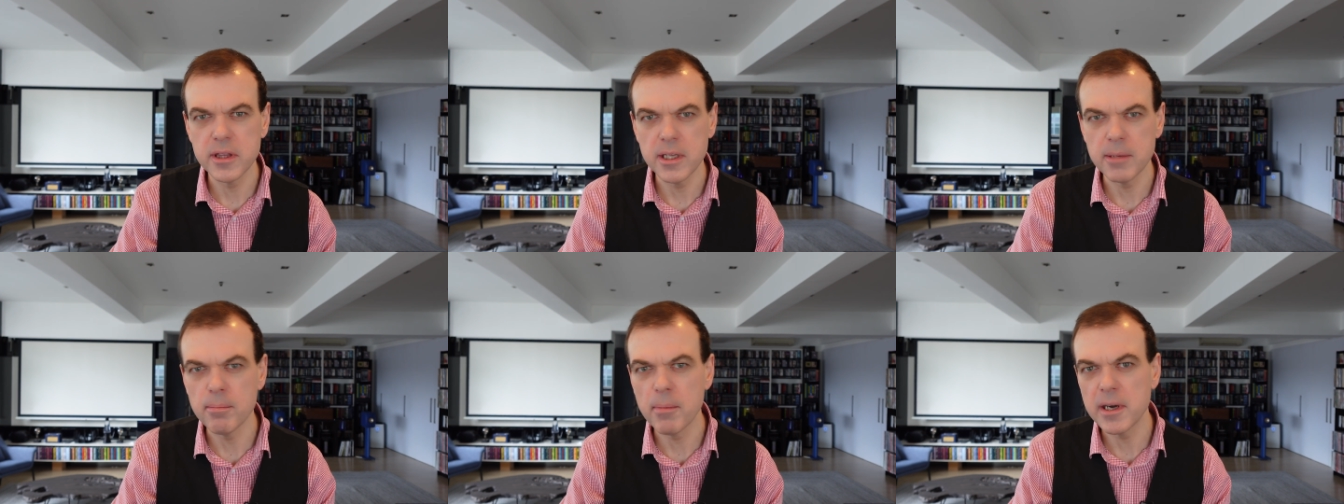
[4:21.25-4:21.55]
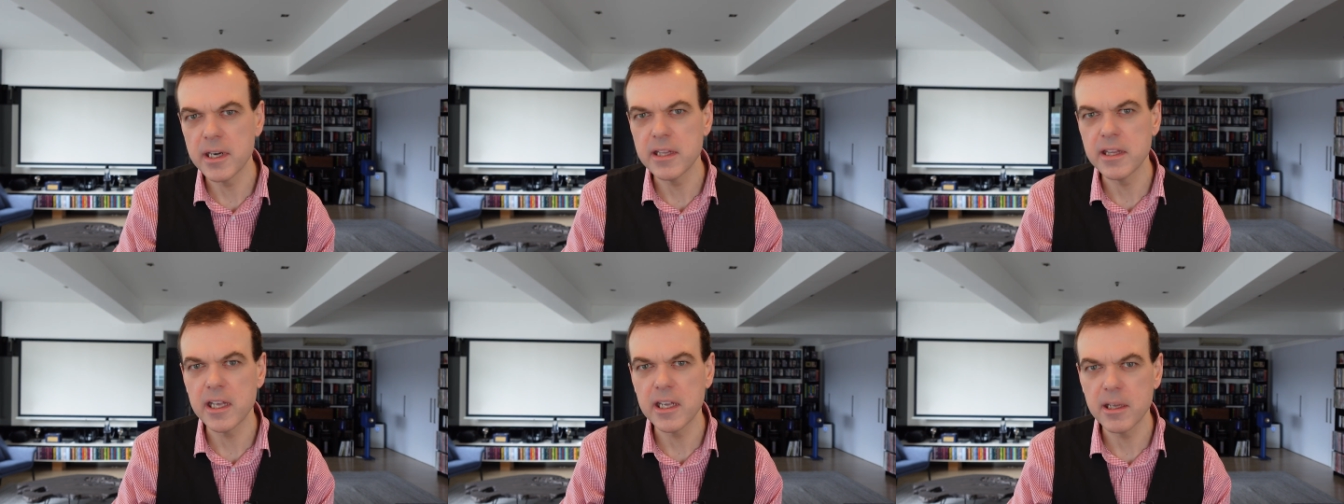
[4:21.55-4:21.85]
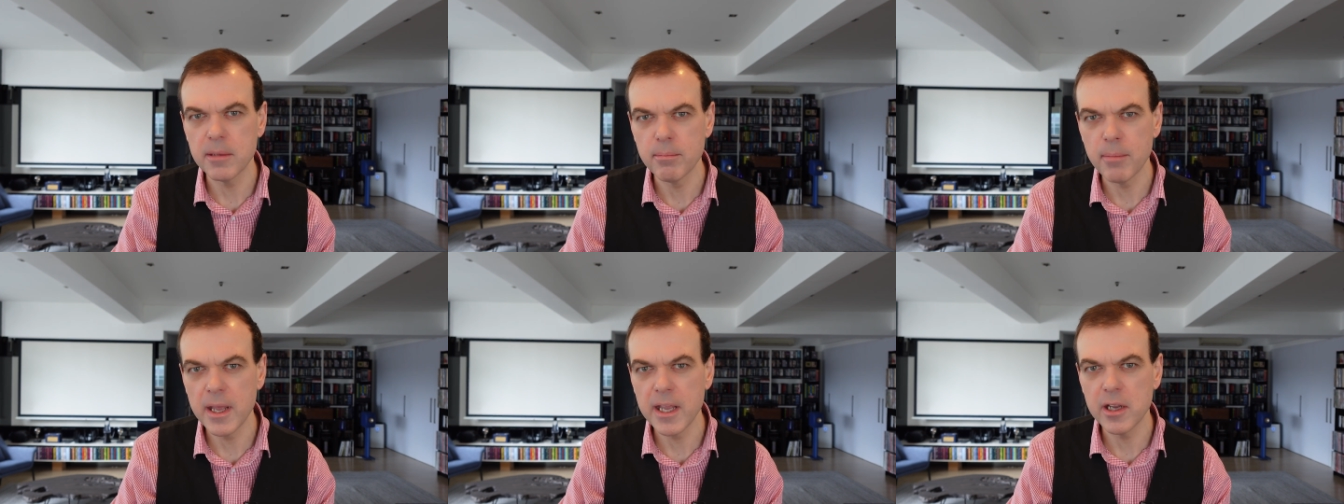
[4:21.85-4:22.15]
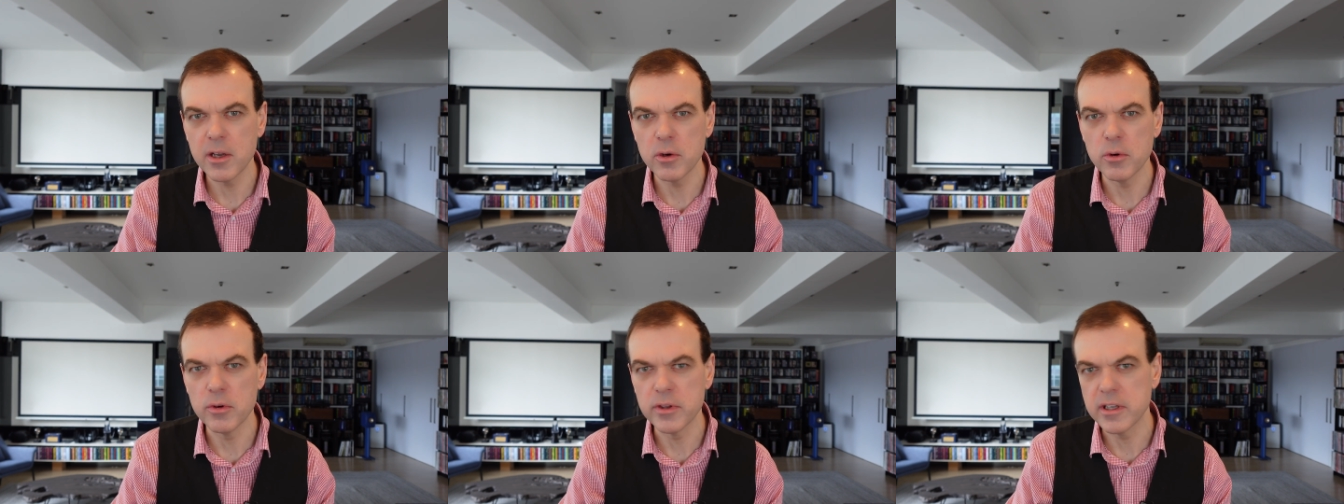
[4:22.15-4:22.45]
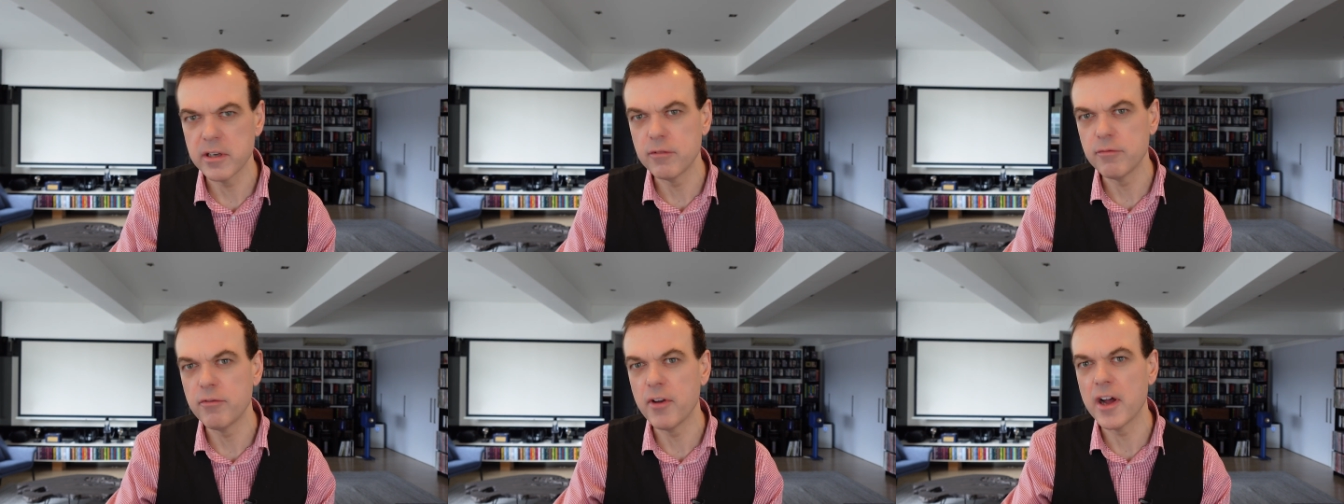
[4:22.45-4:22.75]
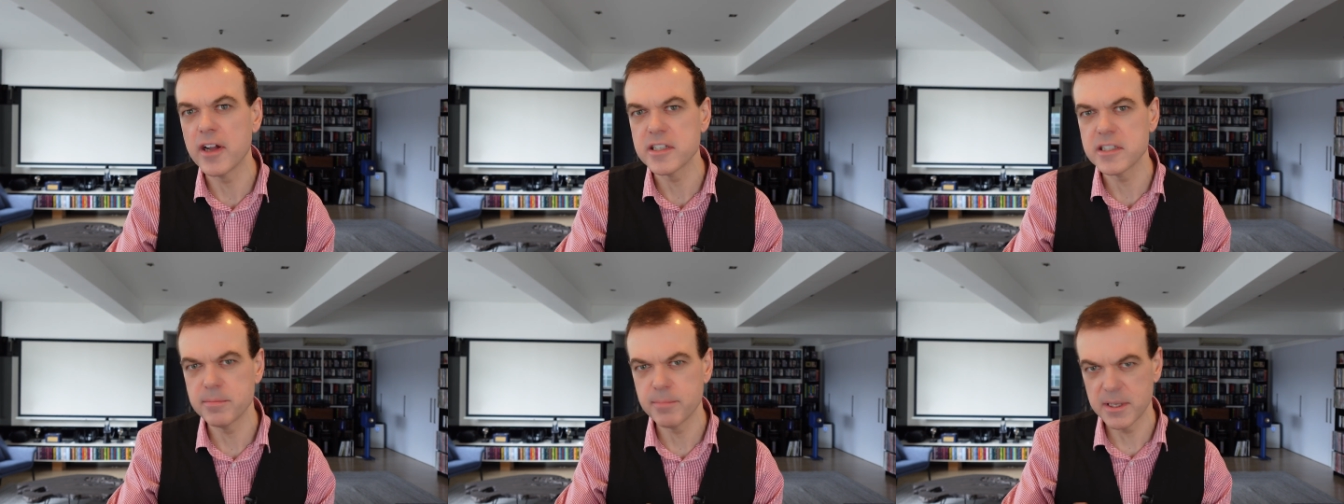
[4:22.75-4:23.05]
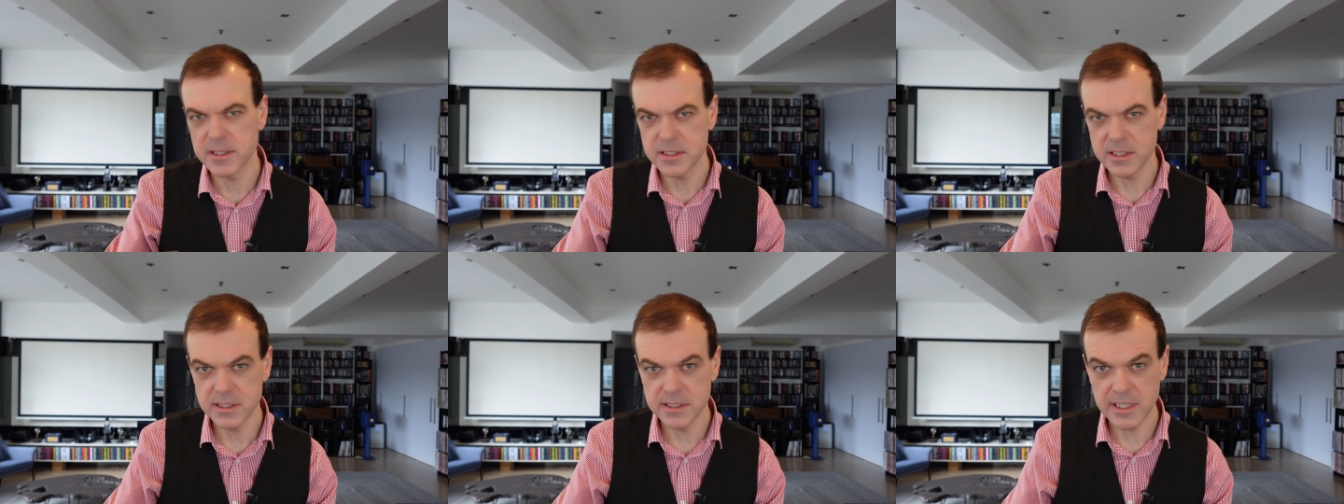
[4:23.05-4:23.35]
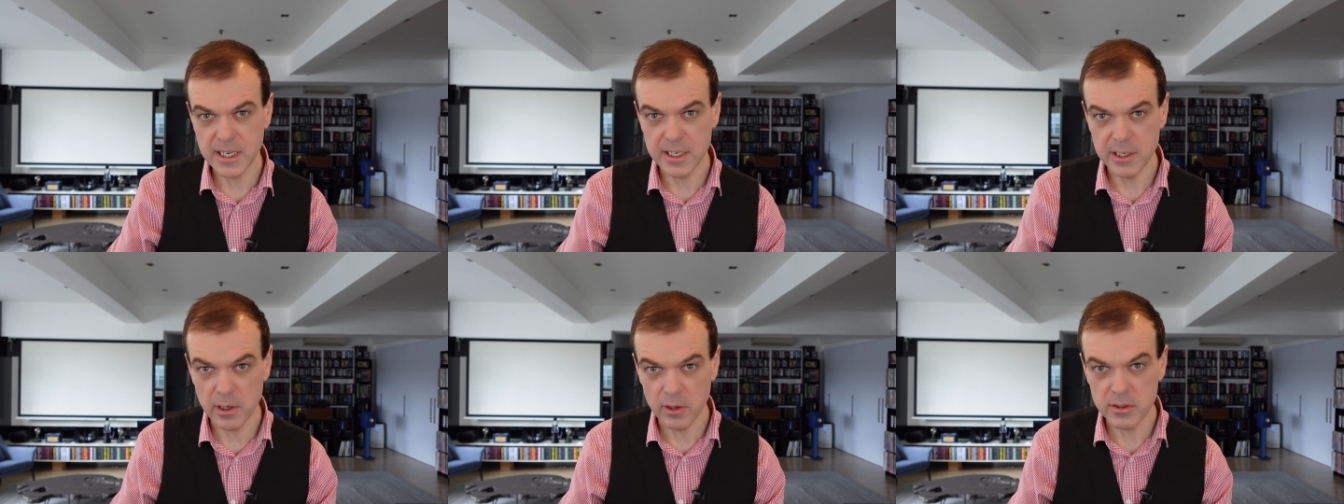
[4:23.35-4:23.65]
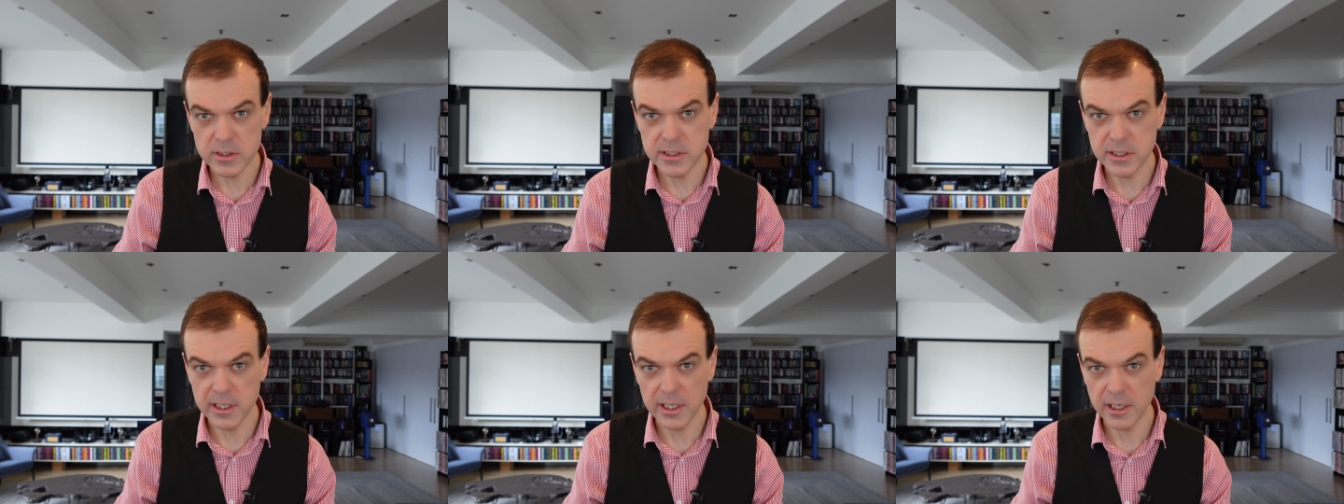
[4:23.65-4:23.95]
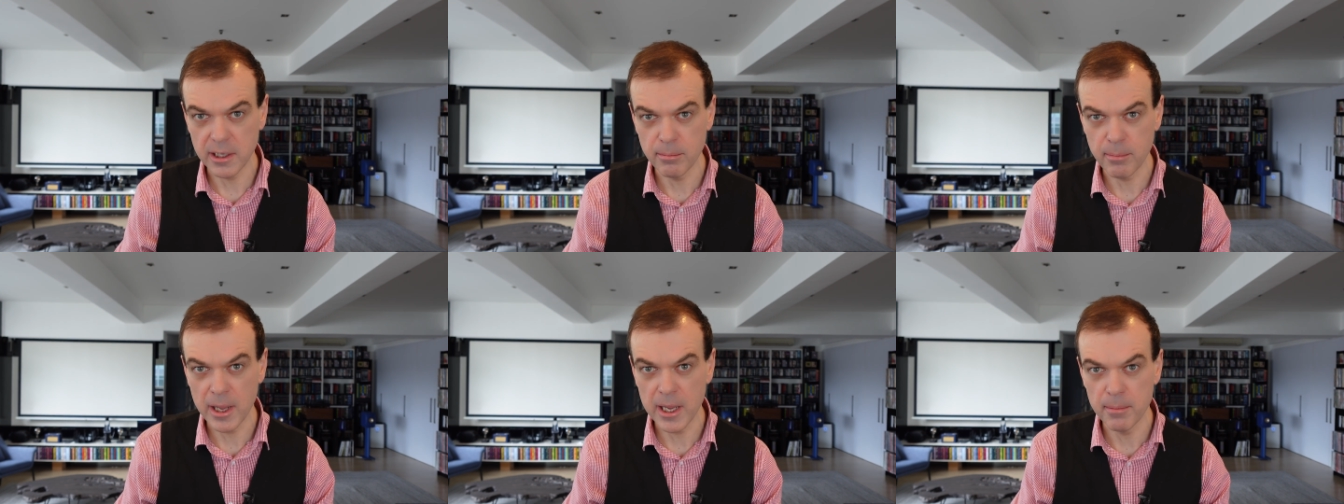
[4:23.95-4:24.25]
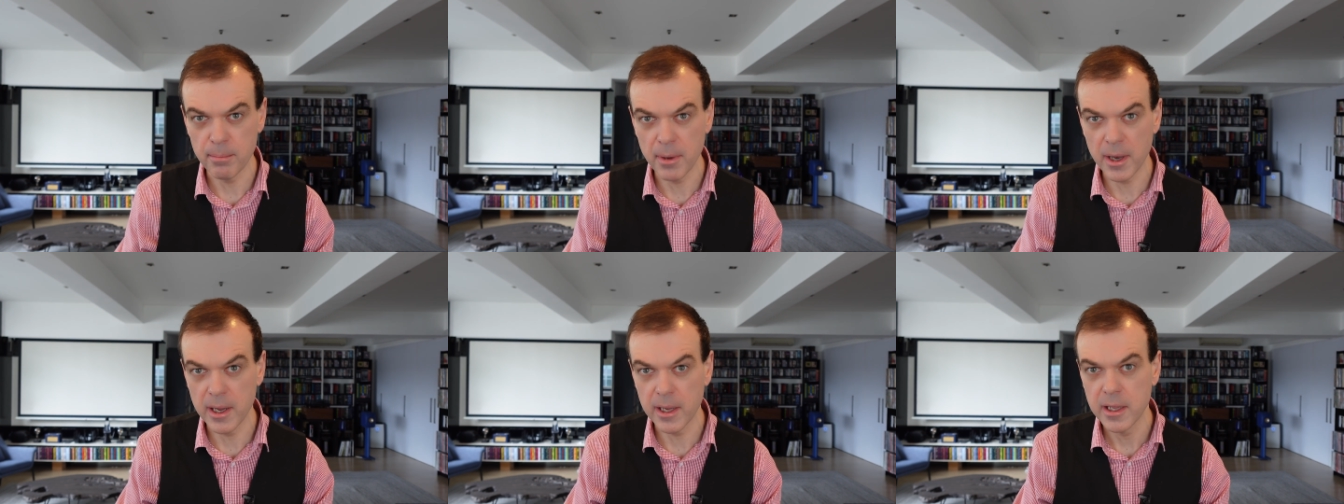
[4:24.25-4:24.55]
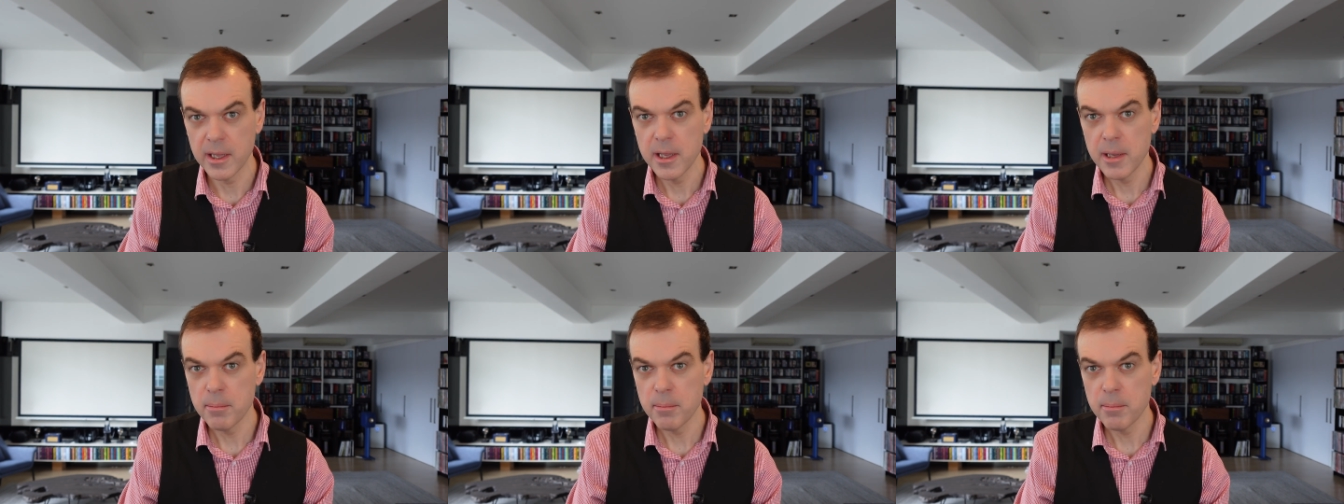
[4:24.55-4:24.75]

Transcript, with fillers: the money they can make or the advancements in technology they can make by